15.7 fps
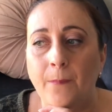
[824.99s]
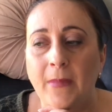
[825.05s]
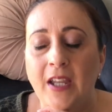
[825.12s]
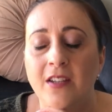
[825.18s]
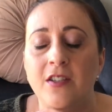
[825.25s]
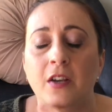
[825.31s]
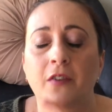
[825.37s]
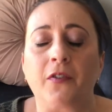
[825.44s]

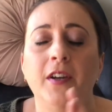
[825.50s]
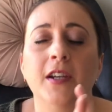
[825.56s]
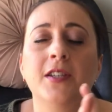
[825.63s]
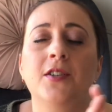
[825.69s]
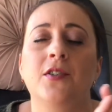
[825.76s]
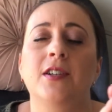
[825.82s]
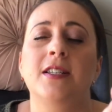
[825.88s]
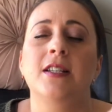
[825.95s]
So
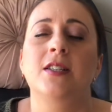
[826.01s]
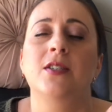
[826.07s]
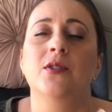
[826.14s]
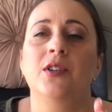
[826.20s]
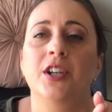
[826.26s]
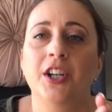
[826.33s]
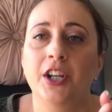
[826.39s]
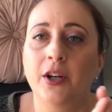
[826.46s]
fingers crossed it's still
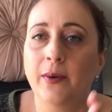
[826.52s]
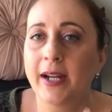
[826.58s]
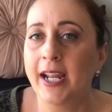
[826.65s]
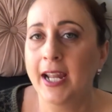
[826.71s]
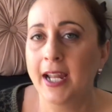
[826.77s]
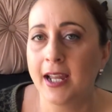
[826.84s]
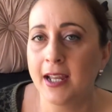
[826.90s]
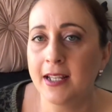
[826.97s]
going to go
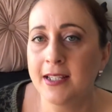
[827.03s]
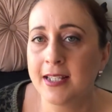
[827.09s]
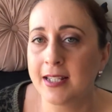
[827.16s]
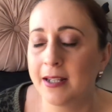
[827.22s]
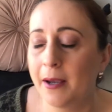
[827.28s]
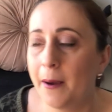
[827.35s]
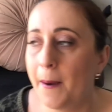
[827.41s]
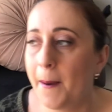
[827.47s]
ahead.
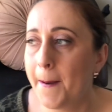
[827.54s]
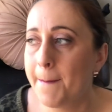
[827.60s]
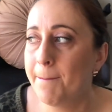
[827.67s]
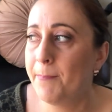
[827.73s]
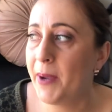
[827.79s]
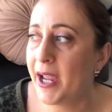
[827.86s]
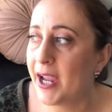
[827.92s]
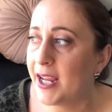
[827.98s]

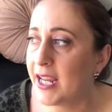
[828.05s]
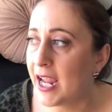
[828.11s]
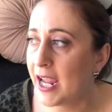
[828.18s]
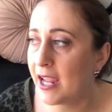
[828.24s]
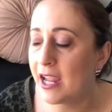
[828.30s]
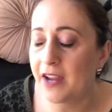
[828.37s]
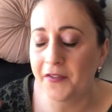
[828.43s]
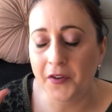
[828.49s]
But
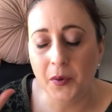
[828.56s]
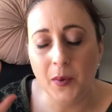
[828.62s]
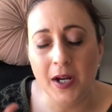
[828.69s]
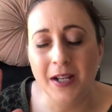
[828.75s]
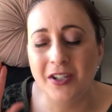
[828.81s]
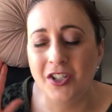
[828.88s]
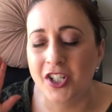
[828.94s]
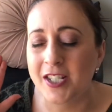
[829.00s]
yeah,
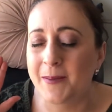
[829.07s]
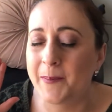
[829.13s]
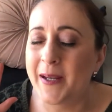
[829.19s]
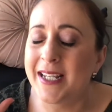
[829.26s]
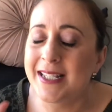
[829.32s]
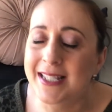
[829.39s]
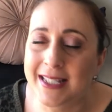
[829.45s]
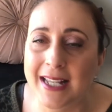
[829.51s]
everyone, just
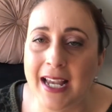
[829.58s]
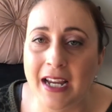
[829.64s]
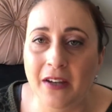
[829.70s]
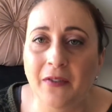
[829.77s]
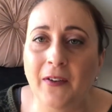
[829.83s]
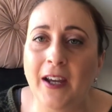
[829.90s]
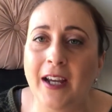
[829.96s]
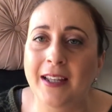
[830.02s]
be
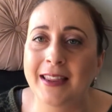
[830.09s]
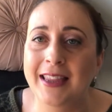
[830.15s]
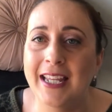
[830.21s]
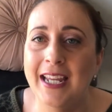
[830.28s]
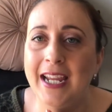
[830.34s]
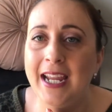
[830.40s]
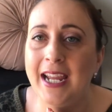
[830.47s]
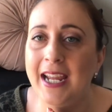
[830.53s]
safe out
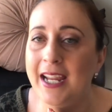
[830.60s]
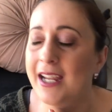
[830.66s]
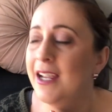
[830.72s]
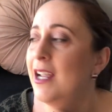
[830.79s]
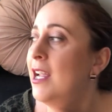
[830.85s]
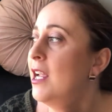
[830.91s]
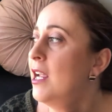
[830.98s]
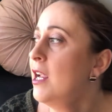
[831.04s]
there.
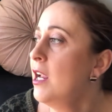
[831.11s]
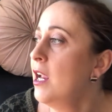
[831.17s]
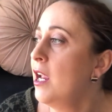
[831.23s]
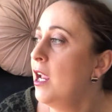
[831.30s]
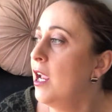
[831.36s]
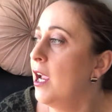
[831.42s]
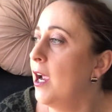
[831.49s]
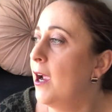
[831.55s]

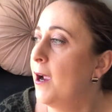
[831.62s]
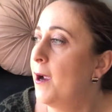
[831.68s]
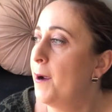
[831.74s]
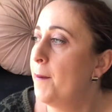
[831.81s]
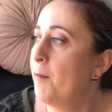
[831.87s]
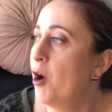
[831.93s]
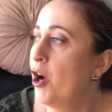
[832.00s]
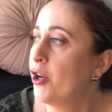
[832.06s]

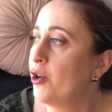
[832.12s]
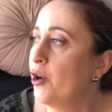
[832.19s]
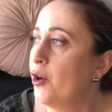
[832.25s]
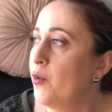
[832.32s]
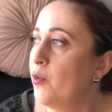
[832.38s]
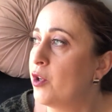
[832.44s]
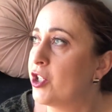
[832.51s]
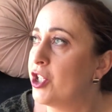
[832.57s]
I know
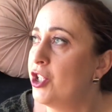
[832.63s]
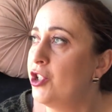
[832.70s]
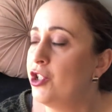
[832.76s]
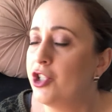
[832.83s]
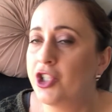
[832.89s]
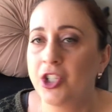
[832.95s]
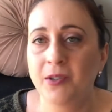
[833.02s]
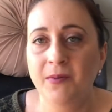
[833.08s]
watching
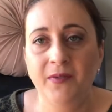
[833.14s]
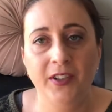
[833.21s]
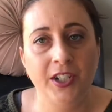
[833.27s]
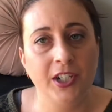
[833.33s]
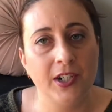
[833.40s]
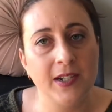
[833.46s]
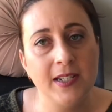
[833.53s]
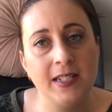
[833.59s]
YouTube
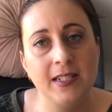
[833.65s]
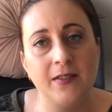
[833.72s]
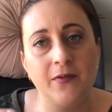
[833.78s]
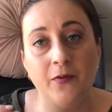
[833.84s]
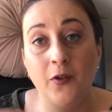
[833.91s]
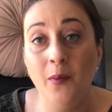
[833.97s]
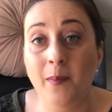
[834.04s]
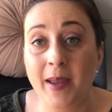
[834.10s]
videos
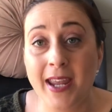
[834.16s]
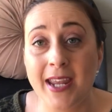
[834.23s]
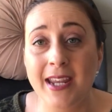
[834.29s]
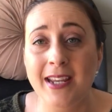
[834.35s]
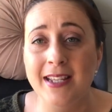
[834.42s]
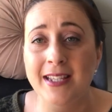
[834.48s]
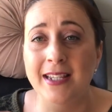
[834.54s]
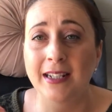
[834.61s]
for
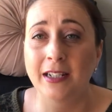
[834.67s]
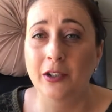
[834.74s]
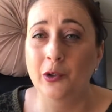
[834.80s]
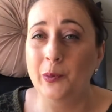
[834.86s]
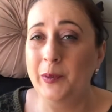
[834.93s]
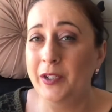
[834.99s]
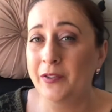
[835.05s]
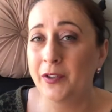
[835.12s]
me is a little
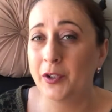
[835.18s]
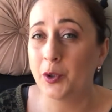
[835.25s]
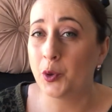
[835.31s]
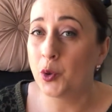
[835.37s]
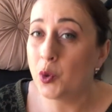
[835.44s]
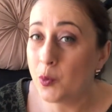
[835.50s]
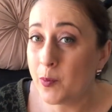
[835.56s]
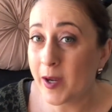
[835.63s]
bit of a
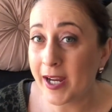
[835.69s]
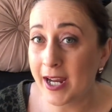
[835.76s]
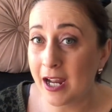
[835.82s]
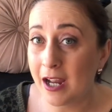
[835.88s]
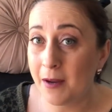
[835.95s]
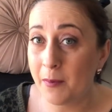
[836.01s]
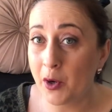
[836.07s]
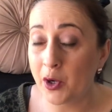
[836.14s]

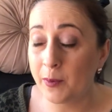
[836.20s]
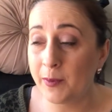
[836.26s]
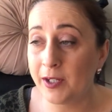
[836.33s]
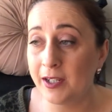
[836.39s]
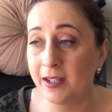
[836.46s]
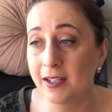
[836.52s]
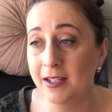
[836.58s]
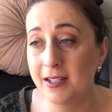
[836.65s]
kumbaya
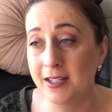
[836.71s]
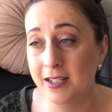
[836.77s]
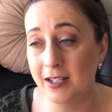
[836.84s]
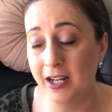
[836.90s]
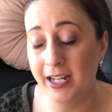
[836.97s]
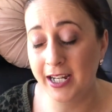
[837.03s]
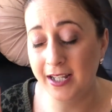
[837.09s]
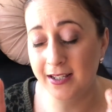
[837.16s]
moment.
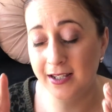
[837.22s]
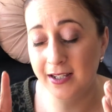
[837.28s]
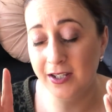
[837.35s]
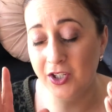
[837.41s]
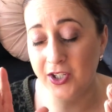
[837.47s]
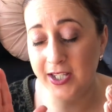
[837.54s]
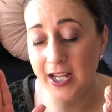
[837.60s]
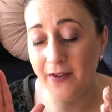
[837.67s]
I get to
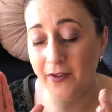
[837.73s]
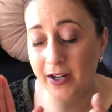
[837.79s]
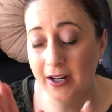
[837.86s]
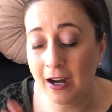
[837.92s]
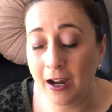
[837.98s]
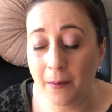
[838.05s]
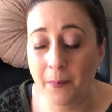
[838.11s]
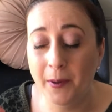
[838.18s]
just have a
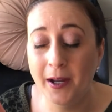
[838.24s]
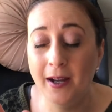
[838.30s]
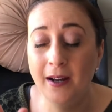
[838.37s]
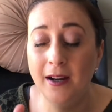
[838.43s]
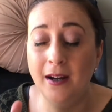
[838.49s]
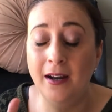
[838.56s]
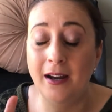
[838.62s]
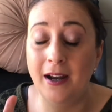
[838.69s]

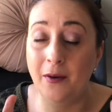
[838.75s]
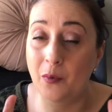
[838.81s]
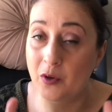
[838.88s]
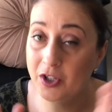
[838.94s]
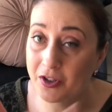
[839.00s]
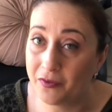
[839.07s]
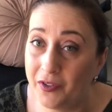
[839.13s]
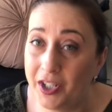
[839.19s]
cuppa and
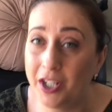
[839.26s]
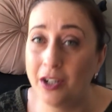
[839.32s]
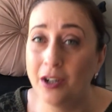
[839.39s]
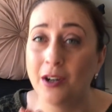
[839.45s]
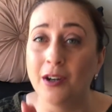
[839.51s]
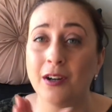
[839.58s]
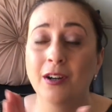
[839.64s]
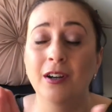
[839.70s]
watch a
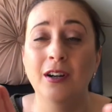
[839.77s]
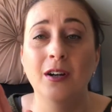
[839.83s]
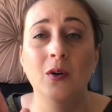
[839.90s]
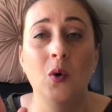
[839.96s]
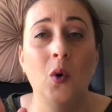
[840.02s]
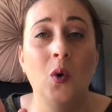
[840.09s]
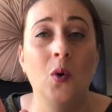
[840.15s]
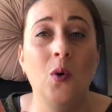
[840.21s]
video
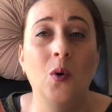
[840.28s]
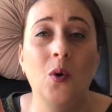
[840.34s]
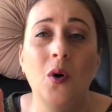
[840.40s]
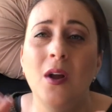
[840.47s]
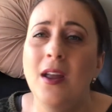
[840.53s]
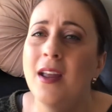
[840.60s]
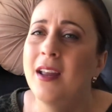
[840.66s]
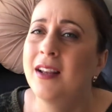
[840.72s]
or
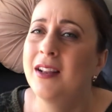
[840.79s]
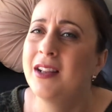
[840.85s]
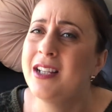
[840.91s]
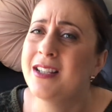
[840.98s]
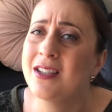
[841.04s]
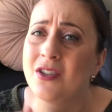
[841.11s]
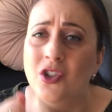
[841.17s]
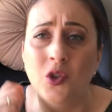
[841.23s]

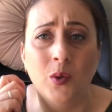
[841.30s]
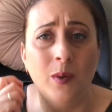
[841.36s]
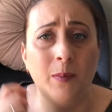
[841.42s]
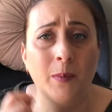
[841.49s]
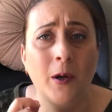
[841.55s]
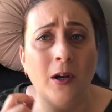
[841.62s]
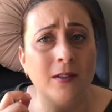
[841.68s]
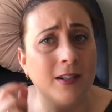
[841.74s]
listen to a
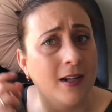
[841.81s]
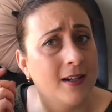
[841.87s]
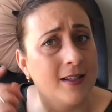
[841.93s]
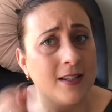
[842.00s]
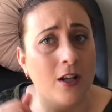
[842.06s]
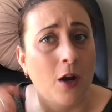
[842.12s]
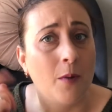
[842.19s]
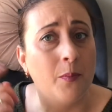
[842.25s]

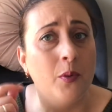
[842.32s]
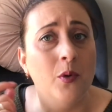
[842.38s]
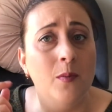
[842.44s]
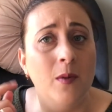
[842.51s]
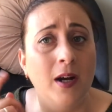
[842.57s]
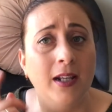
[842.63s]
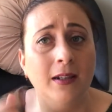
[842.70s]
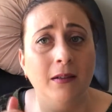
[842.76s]
podcast. I put
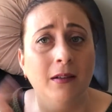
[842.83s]
my